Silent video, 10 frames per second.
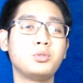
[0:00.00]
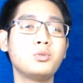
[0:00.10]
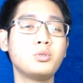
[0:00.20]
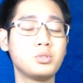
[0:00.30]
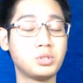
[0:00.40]

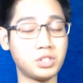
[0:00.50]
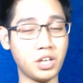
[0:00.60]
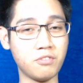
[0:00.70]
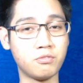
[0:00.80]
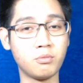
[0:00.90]
to
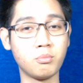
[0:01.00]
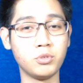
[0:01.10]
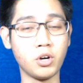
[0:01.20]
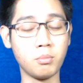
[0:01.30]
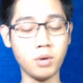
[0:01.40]
save
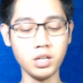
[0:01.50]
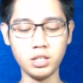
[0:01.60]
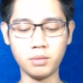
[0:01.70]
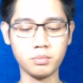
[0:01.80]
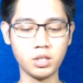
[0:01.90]
your
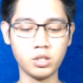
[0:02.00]
money.